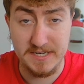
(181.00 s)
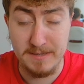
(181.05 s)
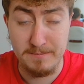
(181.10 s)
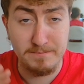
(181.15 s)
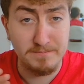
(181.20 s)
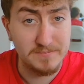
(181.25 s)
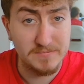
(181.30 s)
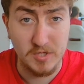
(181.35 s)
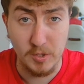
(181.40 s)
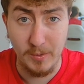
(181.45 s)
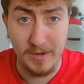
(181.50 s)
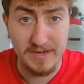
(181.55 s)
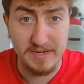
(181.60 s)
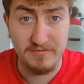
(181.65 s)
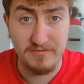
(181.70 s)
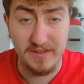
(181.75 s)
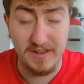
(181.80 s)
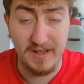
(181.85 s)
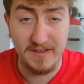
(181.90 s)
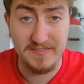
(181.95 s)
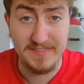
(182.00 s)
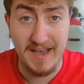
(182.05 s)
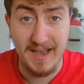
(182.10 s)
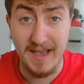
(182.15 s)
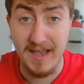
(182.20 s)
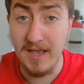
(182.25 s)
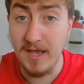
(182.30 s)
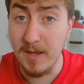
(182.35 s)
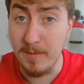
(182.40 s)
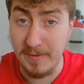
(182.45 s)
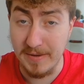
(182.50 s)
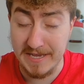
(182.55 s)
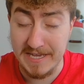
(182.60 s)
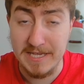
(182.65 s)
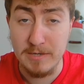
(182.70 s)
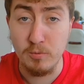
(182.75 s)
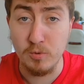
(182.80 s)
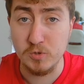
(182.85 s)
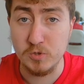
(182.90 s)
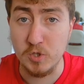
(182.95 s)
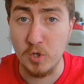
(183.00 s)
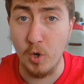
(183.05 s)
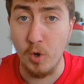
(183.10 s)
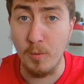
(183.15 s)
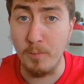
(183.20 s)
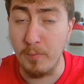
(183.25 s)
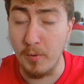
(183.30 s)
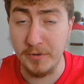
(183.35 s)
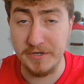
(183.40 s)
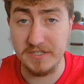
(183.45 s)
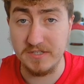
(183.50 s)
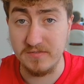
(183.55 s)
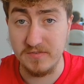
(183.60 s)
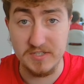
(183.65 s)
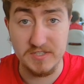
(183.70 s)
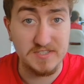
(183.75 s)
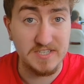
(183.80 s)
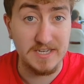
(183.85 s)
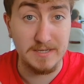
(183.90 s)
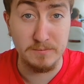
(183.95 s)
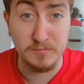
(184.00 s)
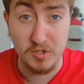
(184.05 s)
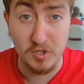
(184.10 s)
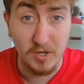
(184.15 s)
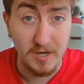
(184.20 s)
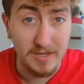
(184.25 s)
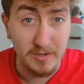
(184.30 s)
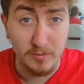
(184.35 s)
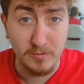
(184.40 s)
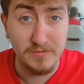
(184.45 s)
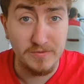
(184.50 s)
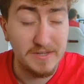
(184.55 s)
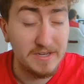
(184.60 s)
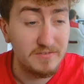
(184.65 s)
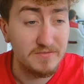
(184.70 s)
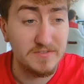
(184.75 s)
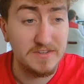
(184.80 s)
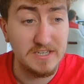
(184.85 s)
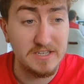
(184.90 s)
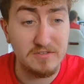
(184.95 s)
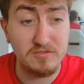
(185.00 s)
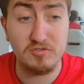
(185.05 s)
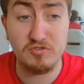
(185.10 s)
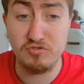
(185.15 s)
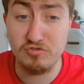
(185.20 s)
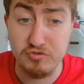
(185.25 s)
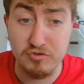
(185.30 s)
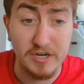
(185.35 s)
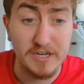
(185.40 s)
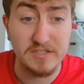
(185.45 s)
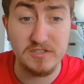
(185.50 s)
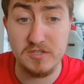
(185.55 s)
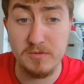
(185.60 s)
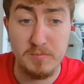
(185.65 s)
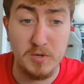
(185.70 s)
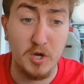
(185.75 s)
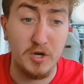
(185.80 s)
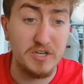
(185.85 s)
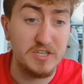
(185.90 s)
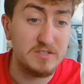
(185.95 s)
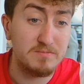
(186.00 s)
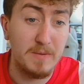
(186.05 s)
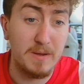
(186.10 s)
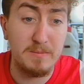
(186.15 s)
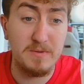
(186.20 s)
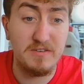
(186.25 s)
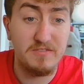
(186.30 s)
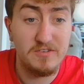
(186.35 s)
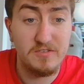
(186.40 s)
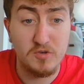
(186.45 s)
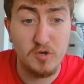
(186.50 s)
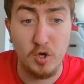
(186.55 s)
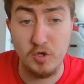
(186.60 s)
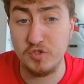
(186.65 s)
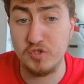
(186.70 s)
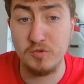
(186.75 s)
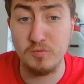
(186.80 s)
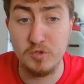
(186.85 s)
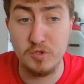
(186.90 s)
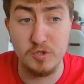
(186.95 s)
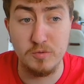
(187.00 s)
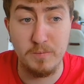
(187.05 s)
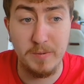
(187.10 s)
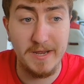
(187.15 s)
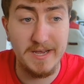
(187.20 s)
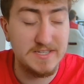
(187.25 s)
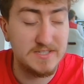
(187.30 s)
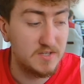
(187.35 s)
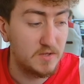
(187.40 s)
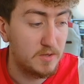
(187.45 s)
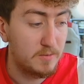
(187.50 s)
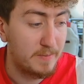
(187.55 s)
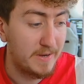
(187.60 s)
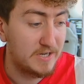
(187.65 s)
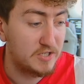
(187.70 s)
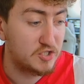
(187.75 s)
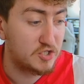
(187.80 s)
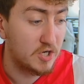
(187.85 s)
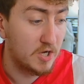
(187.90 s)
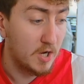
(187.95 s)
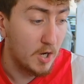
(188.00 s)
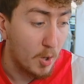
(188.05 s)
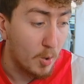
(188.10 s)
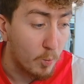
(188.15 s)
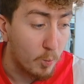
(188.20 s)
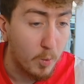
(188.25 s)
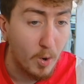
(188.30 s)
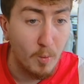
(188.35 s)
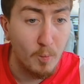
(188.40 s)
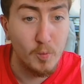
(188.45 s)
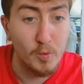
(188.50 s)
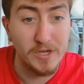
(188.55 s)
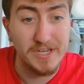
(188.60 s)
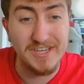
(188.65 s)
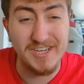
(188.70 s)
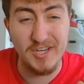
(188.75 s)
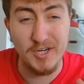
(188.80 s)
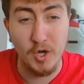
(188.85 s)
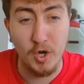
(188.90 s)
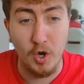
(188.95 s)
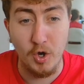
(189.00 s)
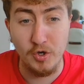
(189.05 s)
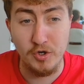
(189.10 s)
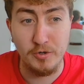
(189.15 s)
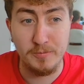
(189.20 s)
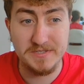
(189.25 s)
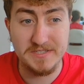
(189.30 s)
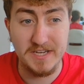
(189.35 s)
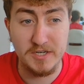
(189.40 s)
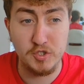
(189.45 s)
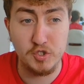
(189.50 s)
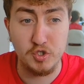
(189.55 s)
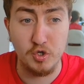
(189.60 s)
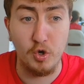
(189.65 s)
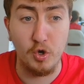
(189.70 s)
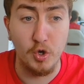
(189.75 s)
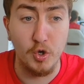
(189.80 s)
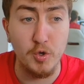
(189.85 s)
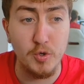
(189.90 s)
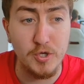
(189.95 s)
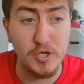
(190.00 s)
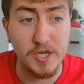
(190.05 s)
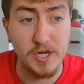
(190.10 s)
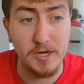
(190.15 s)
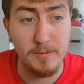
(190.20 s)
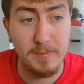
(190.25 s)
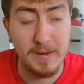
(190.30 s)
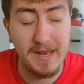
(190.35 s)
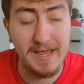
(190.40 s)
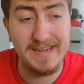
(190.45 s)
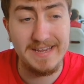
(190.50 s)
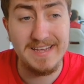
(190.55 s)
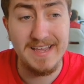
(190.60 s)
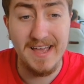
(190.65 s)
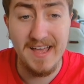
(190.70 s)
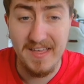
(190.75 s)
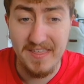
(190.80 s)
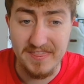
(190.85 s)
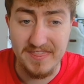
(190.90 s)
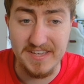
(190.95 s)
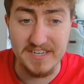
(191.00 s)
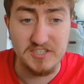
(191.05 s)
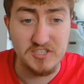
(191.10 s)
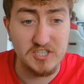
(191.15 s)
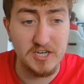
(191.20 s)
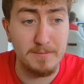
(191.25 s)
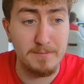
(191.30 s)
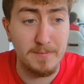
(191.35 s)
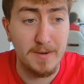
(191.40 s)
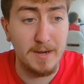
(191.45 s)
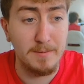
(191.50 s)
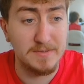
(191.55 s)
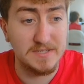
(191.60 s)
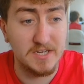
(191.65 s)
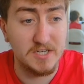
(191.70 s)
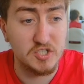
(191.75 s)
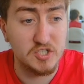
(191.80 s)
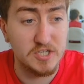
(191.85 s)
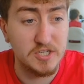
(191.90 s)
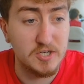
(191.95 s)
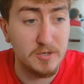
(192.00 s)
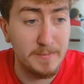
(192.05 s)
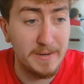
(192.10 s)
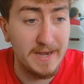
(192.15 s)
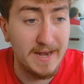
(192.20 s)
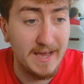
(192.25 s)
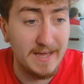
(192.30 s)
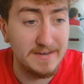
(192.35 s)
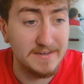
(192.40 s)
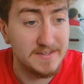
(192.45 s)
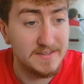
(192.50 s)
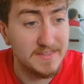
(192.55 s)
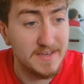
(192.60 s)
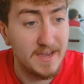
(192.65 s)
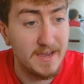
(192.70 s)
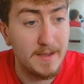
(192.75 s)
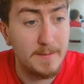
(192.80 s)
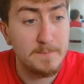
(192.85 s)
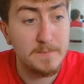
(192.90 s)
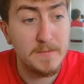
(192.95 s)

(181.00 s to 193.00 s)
him, do anything like that, but he will score points for the team. So a little nifty trick, to be honest. Maybe if you've got some good players on the bench, one week you're not 100% sure who you're going to play, this chip might potentially come in handy there.